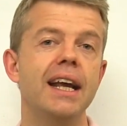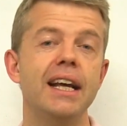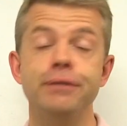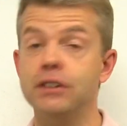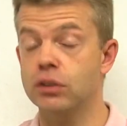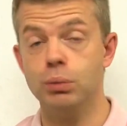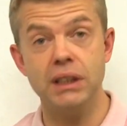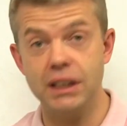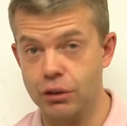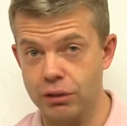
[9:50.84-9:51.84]
If it's a
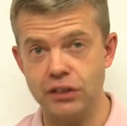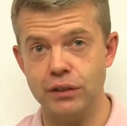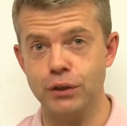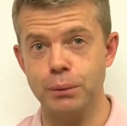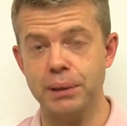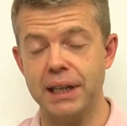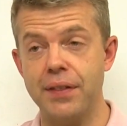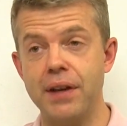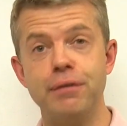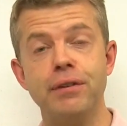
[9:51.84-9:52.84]
really aggressive good player,
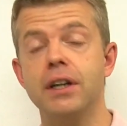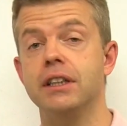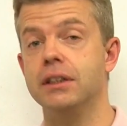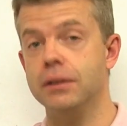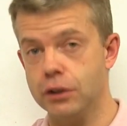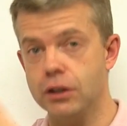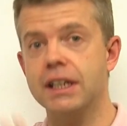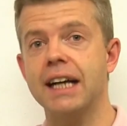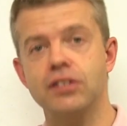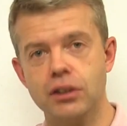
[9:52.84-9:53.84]
then fine, you can
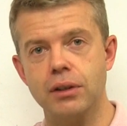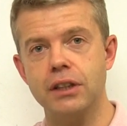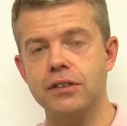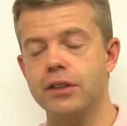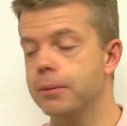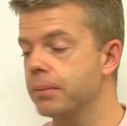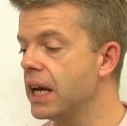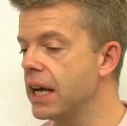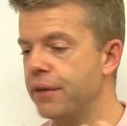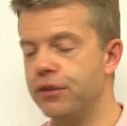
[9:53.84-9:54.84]
categorize them.
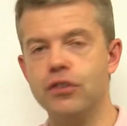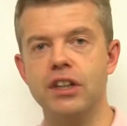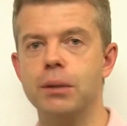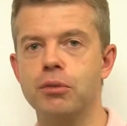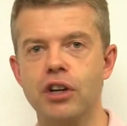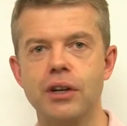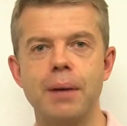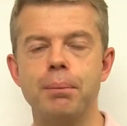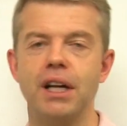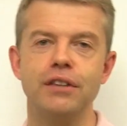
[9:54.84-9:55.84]
If you see them show
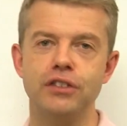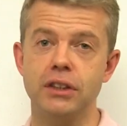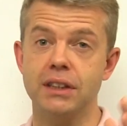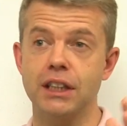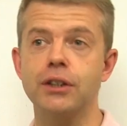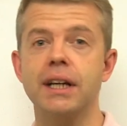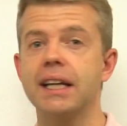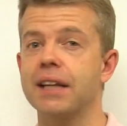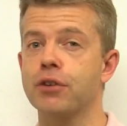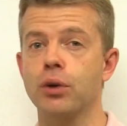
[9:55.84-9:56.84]
down bluffs, you can think,
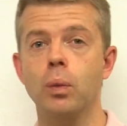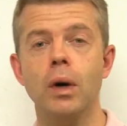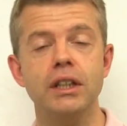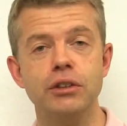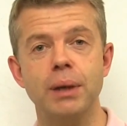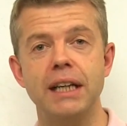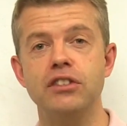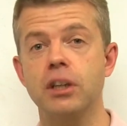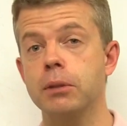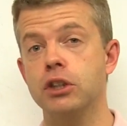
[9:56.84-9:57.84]
okay, they've got a wide
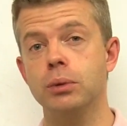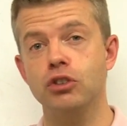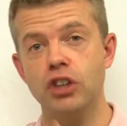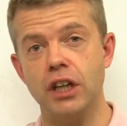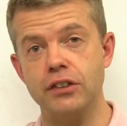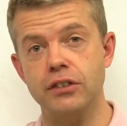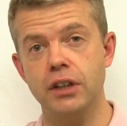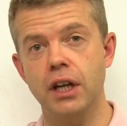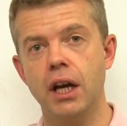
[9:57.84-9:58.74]
range, I'm going to adjust.